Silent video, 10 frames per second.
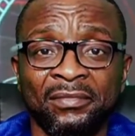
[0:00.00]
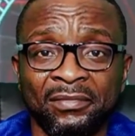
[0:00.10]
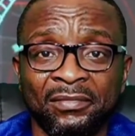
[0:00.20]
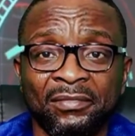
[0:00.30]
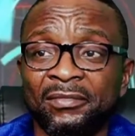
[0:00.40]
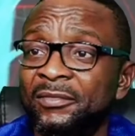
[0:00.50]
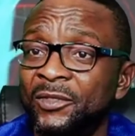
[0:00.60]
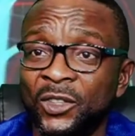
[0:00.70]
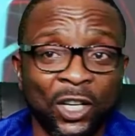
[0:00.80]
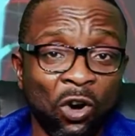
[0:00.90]
He can
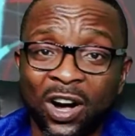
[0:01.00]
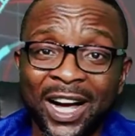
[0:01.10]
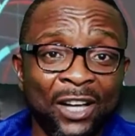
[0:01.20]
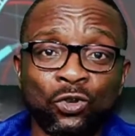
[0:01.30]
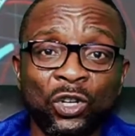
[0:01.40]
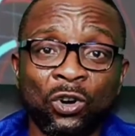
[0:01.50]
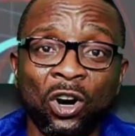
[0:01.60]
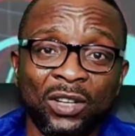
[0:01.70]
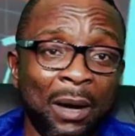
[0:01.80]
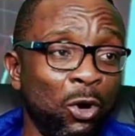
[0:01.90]
cancel it, I'll go
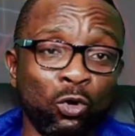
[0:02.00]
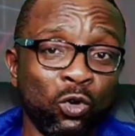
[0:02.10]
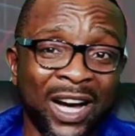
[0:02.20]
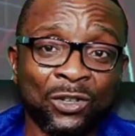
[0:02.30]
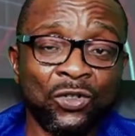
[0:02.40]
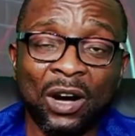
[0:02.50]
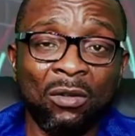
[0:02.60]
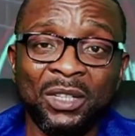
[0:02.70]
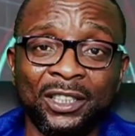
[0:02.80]
cancel our major for around one.